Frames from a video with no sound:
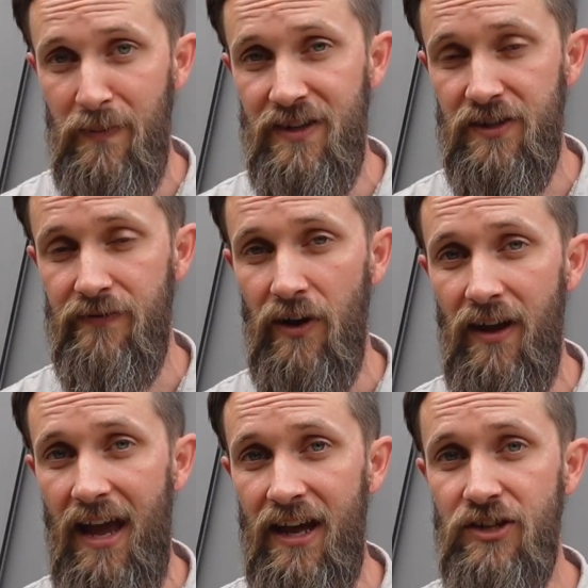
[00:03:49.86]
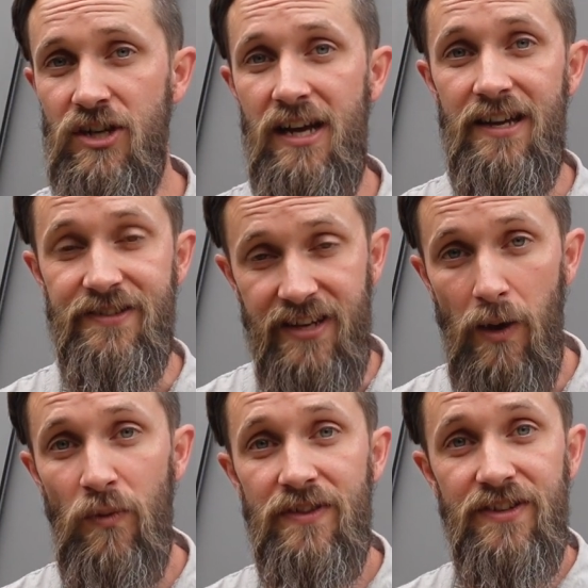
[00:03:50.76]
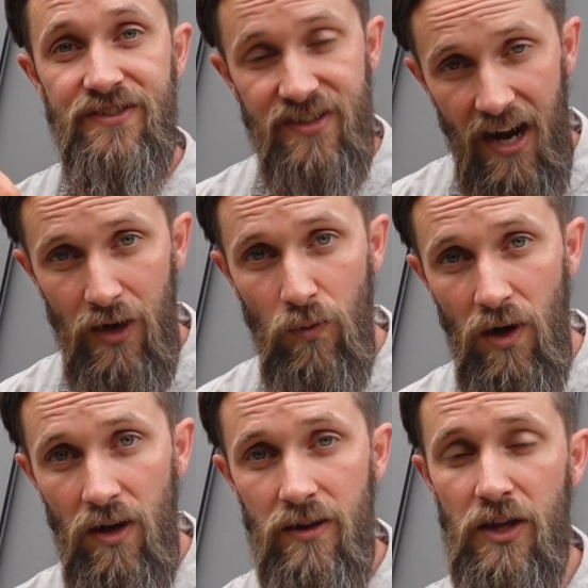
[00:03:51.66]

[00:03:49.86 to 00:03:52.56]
meets the very edge, same with the sidewall,